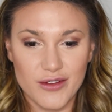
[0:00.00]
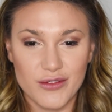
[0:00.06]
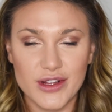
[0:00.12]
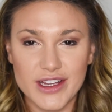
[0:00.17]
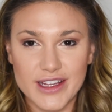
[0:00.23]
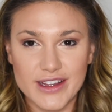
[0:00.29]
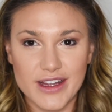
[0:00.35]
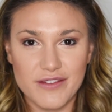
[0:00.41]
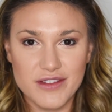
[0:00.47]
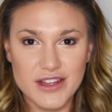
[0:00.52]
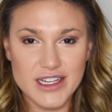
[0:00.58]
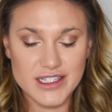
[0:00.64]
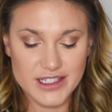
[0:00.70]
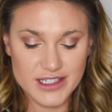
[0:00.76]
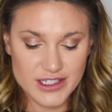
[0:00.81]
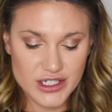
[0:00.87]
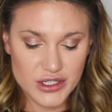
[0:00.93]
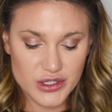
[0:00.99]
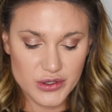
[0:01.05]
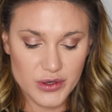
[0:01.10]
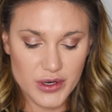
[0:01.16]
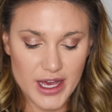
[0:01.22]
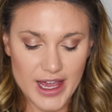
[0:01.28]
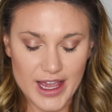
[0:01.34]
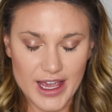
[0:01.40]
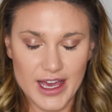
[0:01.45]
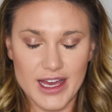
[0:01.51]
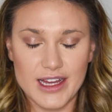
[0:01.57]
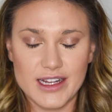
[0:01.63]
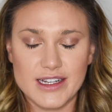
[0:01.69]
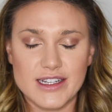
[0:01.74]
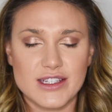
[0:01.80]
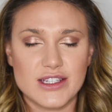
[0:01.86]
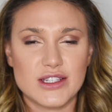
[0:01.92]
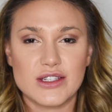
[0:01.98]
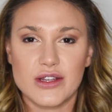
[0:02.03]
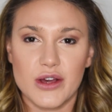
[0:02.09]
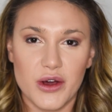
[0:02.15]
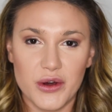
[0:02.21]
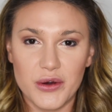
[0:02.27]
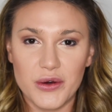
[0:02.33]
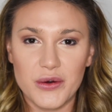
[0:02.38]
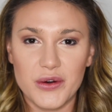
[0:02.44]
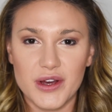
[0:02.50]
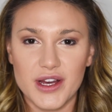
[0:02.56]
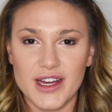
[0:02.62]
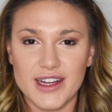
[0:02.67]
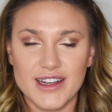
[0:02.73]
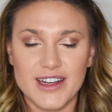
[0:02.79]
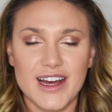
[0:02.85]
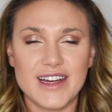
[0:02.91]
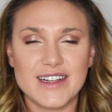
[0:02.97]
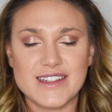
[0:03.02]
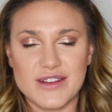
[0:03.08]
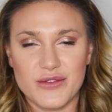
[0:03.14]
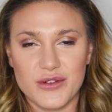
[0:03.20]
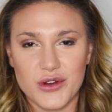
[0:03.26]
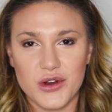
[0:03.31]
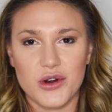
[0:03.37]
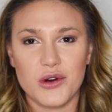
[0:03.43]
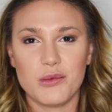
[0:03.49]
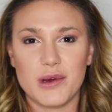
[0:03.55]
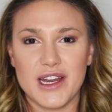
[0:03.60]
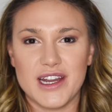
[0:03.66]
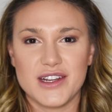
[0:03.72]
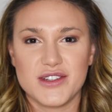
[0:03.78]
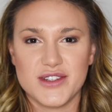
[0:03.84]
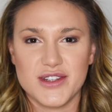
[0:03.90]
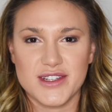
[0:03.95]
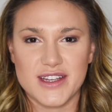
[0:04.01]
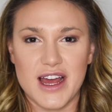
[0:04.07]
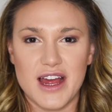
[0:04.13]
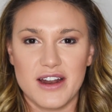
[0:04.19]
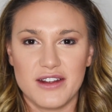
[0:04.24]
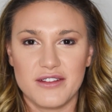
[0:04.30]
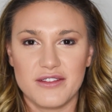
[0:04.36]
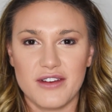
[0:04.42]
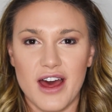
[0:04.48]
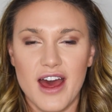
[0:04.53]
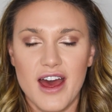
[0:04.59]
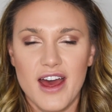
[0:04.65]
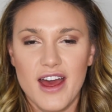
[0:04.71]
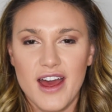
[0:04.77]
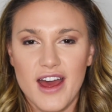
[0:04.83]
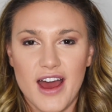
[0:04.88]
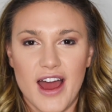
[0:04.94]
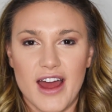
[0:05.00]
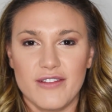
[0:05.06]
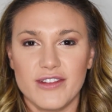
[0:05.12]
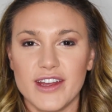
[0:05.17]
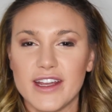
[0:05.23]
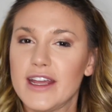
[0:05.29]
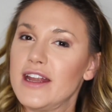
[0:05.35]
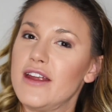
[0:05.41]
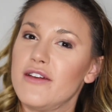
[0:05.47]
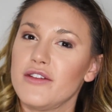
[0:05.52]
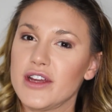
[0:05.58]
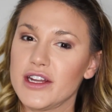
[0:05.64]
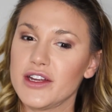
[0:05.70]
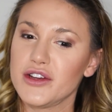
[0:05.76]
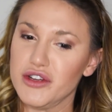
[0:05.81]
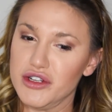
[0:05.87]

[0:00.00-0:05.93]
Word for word: I really love these two, and it's so, not difficult, but it's just kind of, I feel like I never get a